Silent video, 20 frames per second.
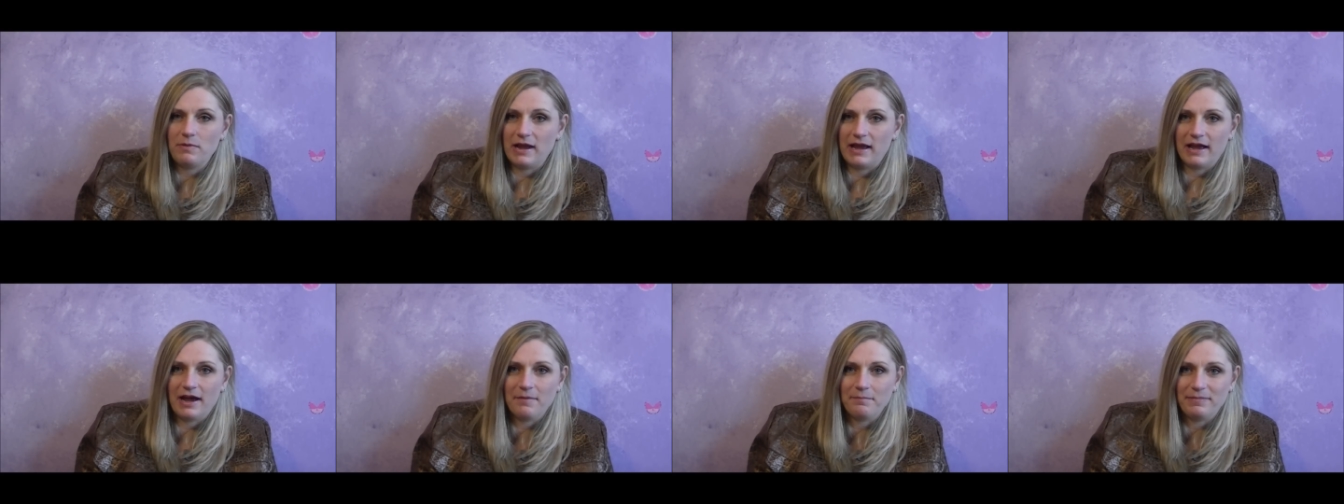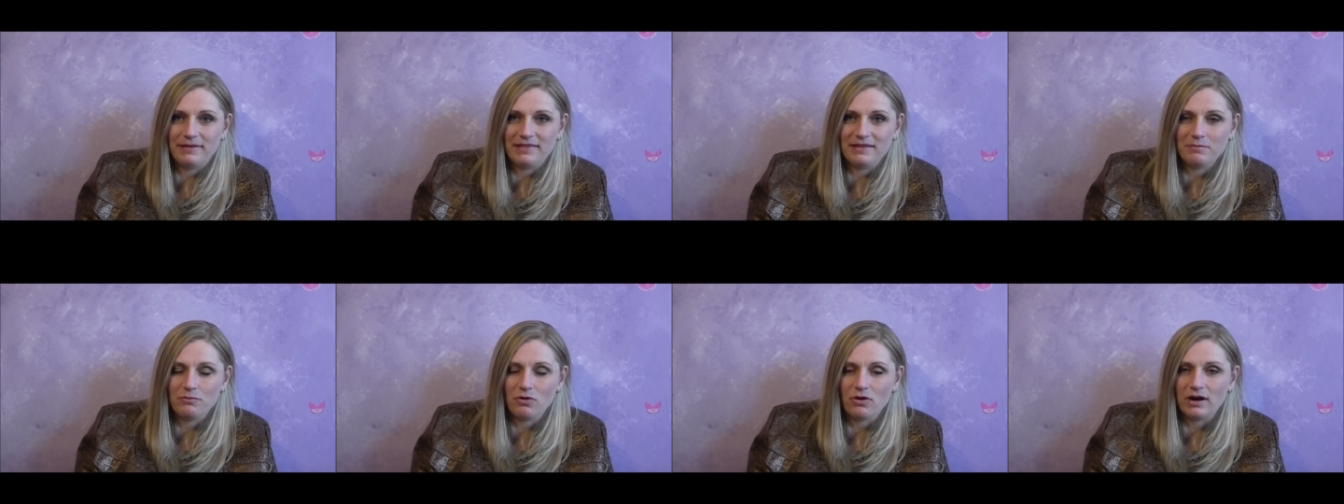wake up
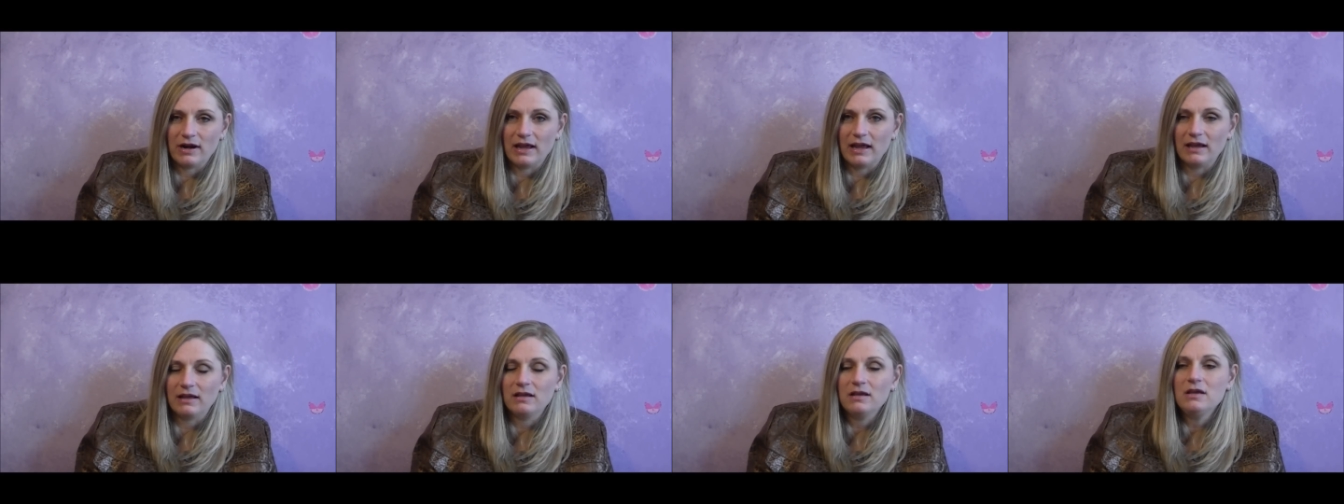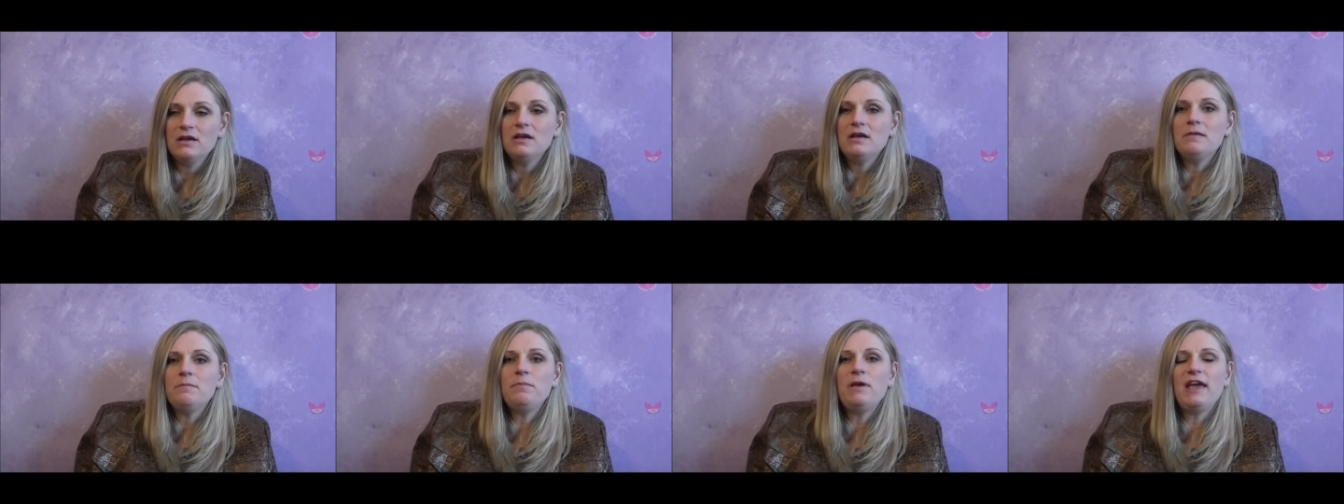in the morning.
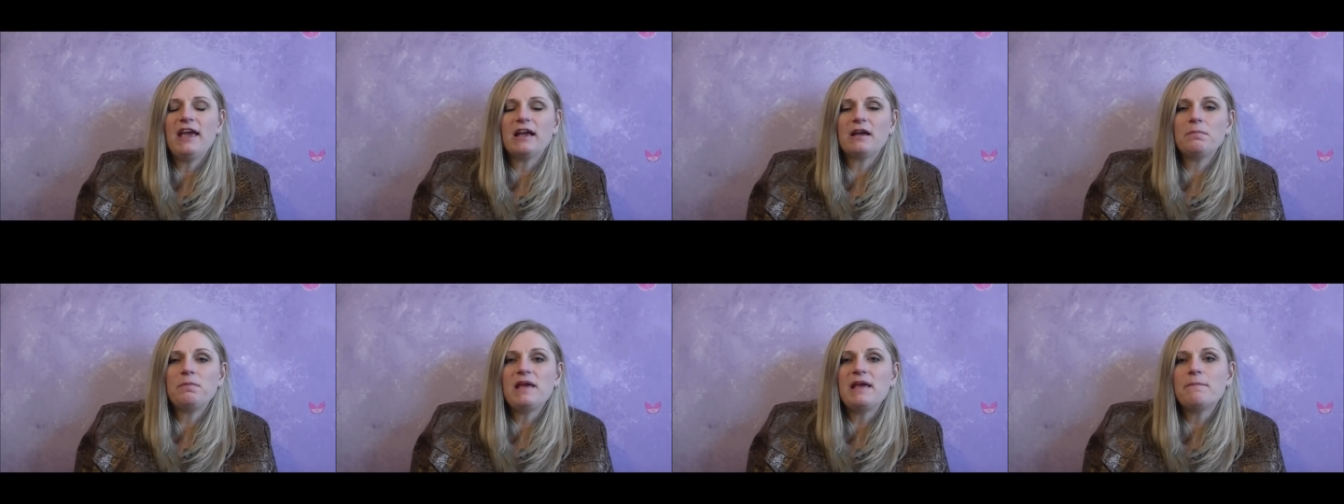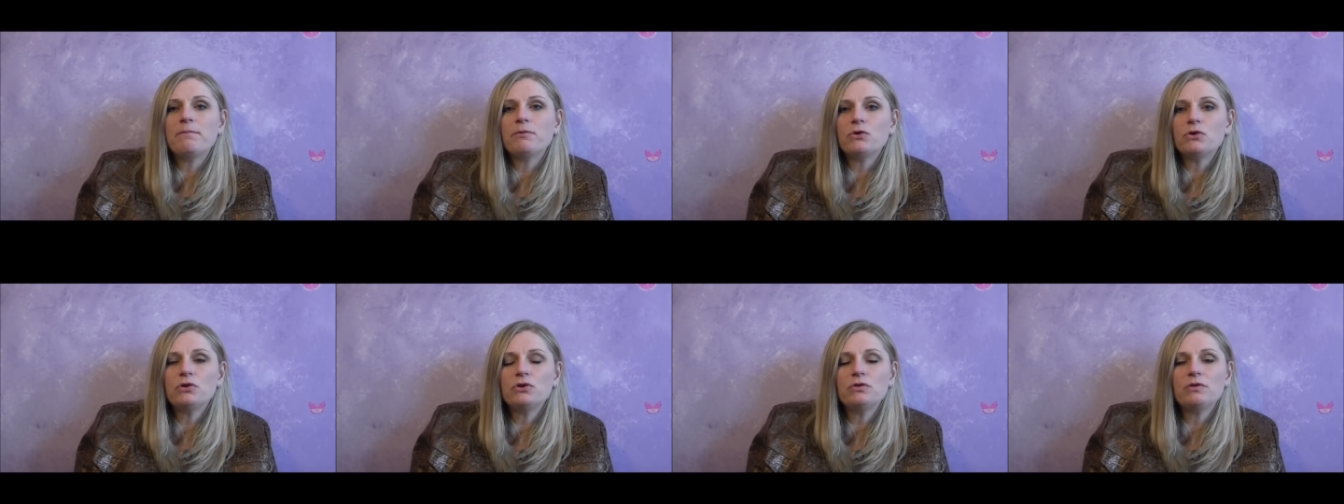Pick
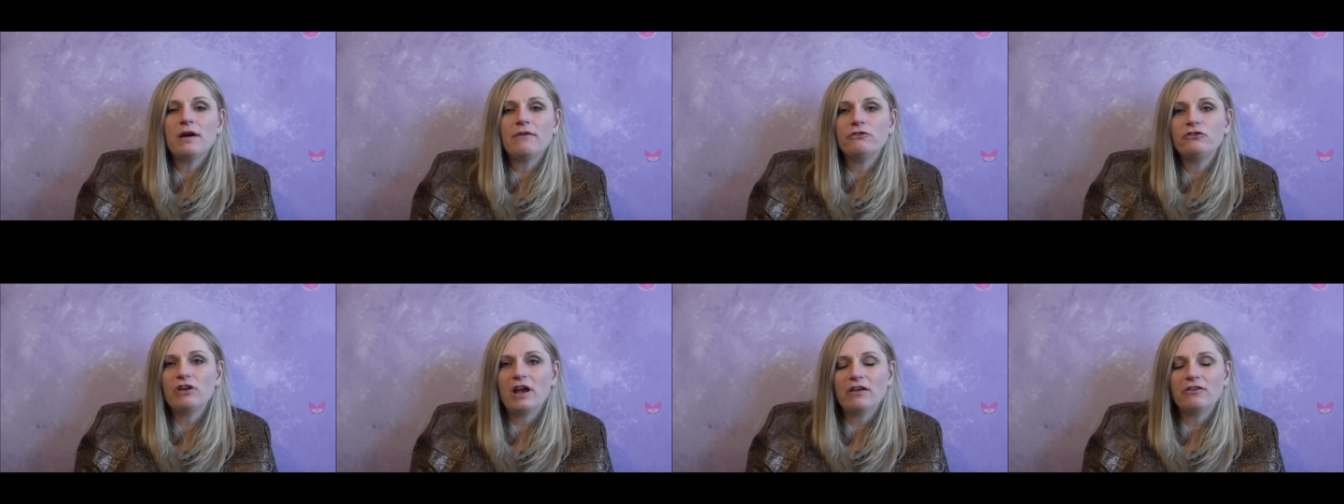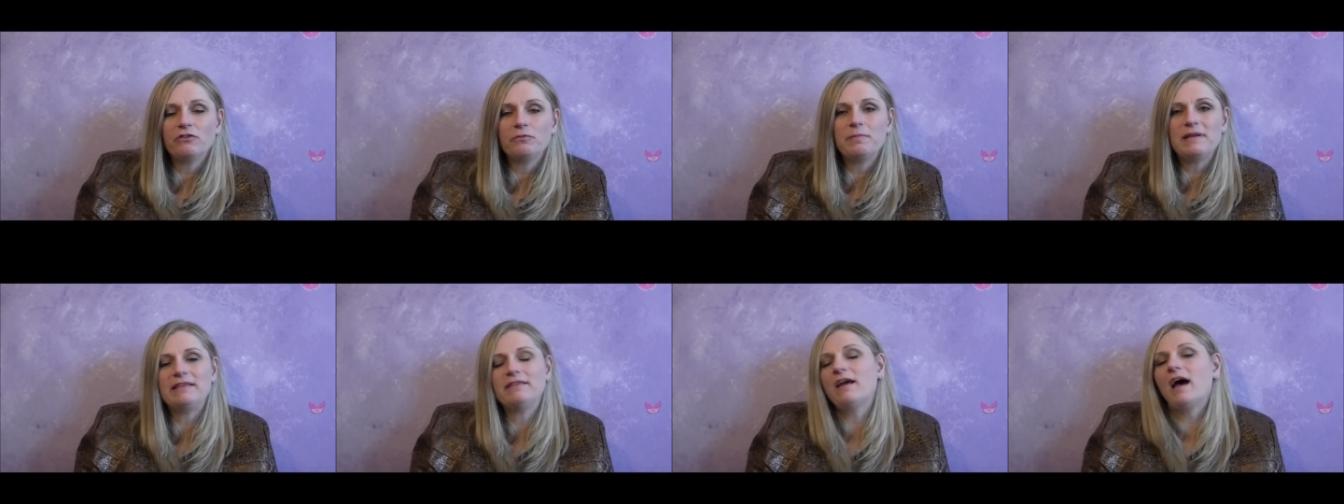people who have
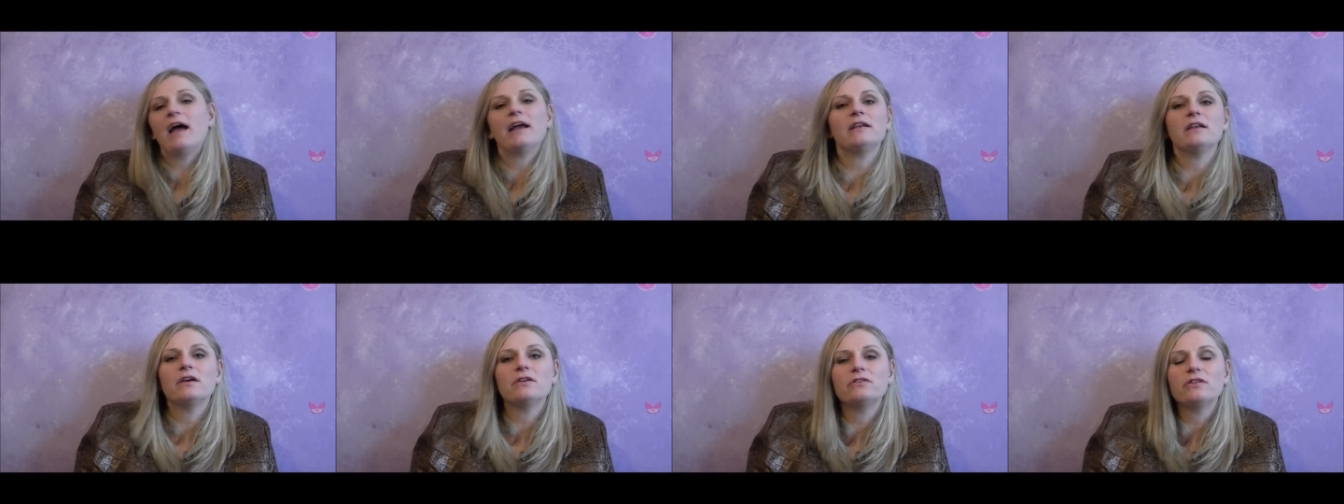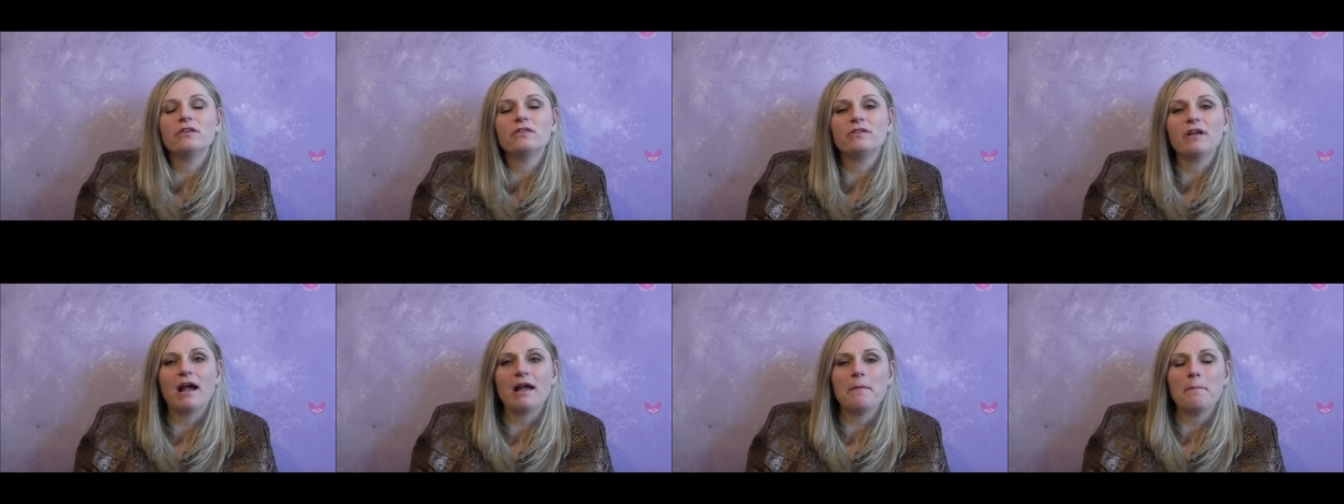just been diagnosed
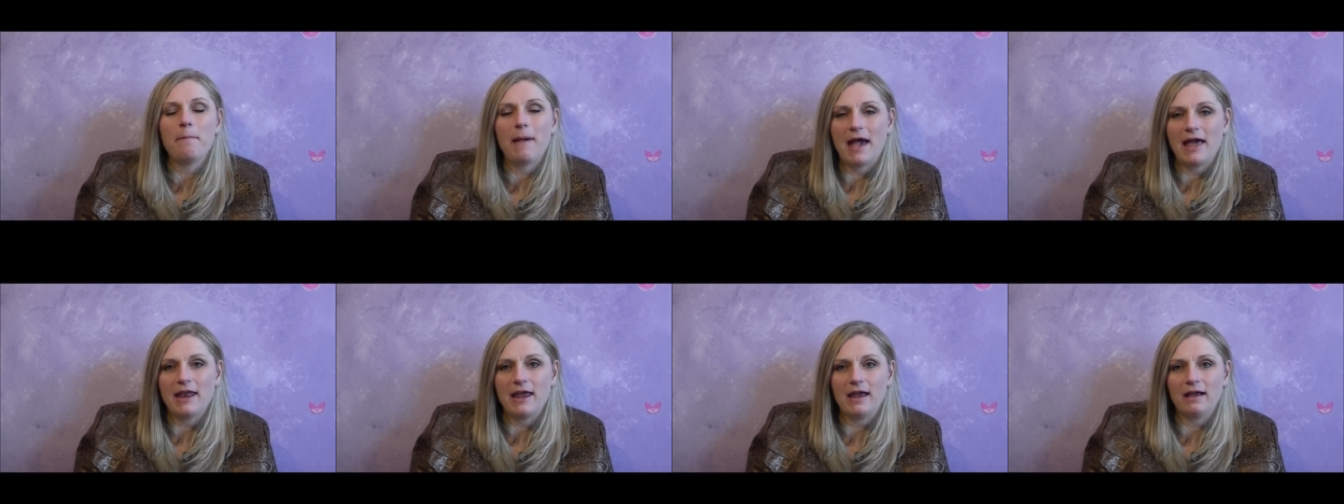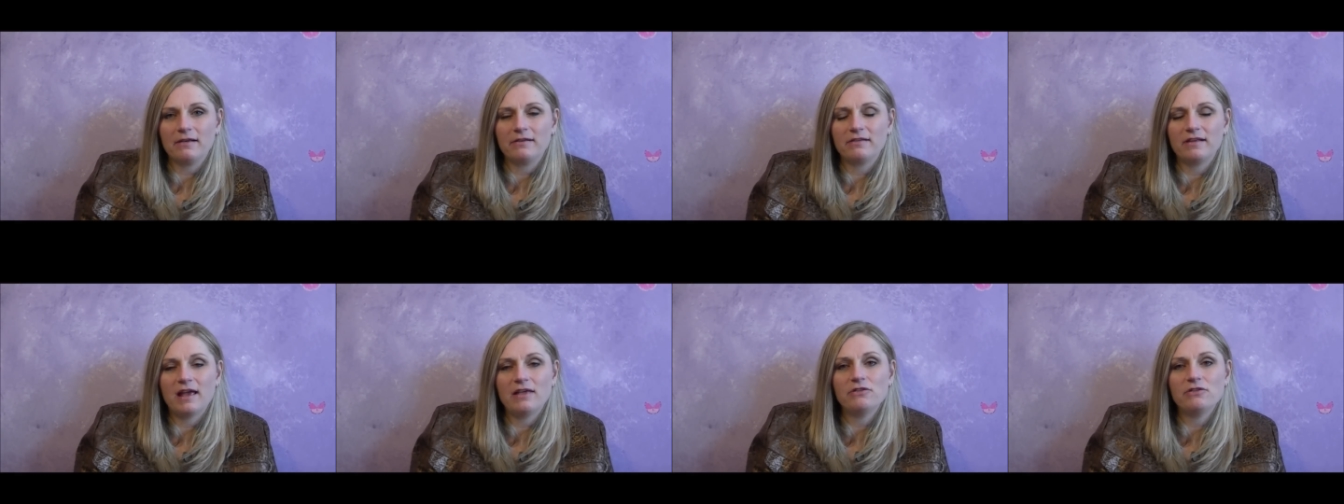as diabetics